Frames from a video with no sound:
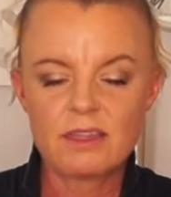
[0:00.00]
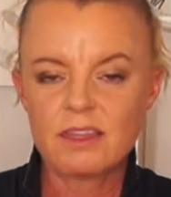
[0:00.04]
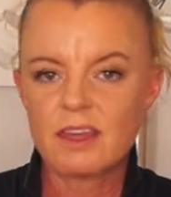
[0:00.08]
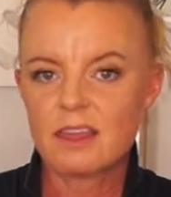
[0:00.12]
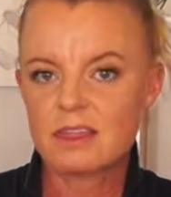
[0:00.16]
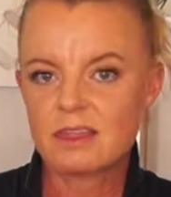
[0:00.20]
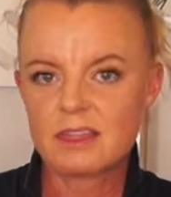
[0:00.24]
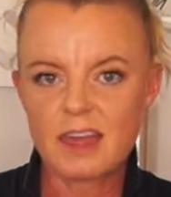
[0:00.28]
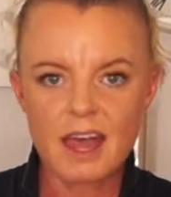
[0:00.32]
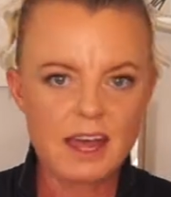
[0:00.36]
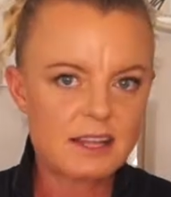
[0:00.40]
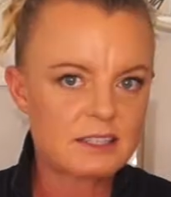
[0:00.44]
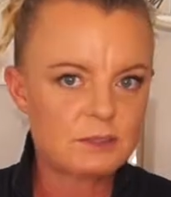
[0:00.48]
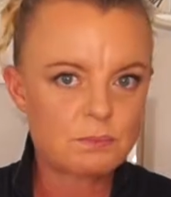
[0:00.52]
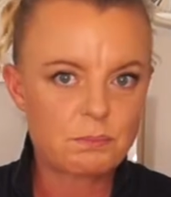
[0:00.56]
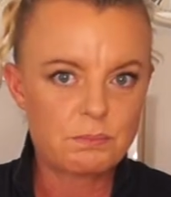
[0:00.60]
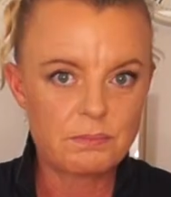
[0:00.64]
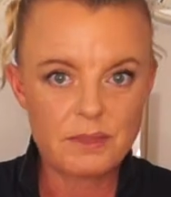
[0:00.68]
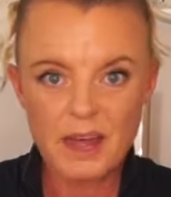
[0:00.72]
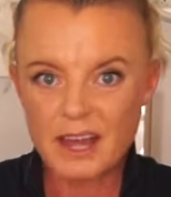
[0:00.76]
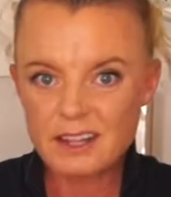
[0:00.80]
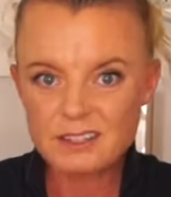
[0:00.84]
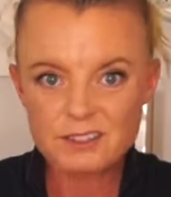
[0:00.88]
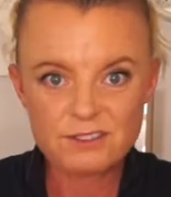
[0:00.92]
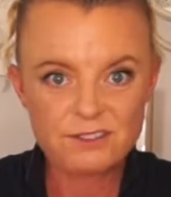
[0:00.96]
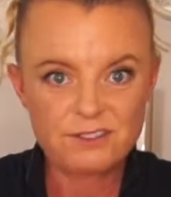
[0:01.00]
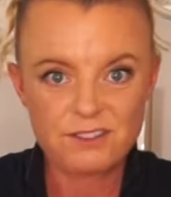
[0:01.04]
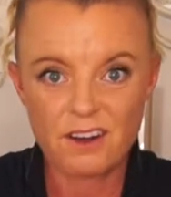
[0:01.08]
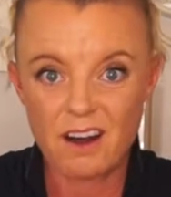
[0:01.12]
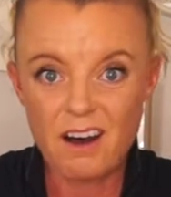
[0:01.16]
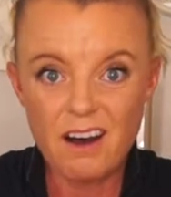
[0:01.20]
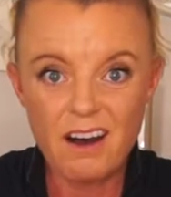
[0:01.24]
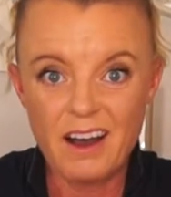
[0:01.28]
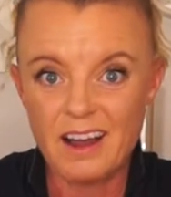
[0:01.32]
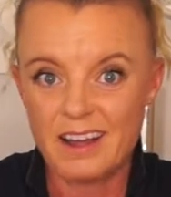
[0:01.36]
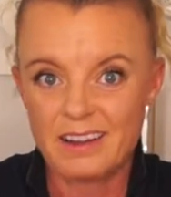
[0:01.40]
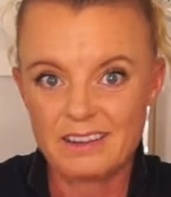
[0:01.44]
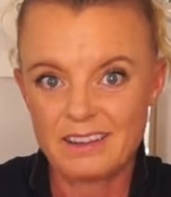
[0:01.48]
then that's
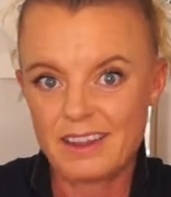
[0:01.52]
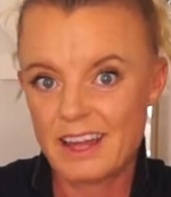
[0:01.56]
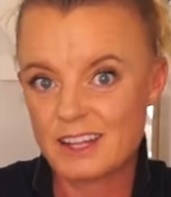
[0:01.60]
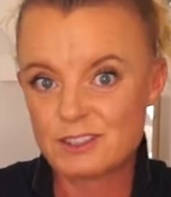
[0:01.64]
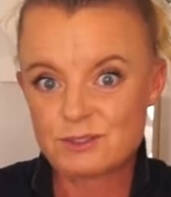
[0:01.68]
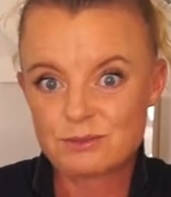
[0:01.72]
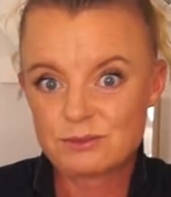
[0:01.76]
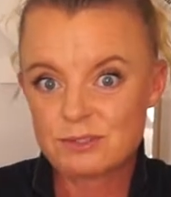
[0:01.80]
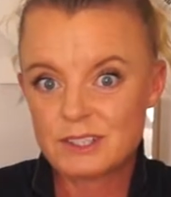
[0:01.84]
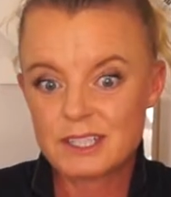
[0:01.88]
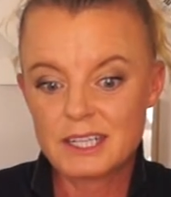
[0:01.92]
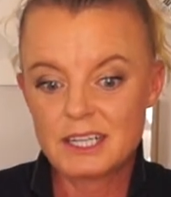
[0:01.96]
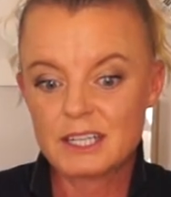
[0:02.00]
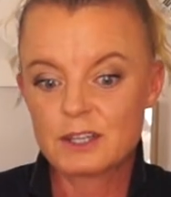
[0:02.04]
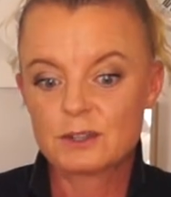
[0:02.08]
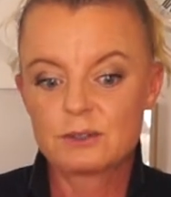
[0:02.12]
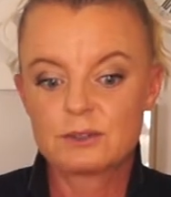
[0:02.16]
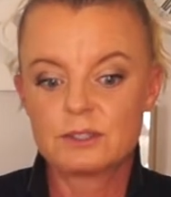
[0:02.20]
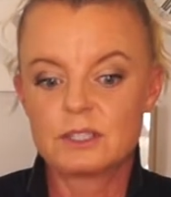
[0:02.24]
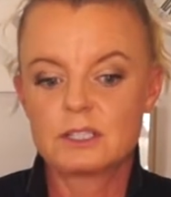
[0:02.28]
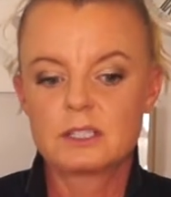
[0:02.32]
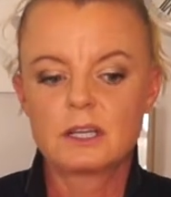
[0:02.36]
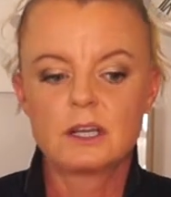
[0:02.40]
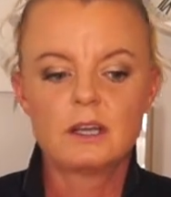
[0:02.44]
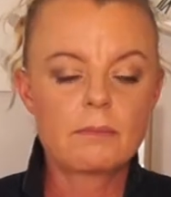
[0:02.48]
fine. That's really good.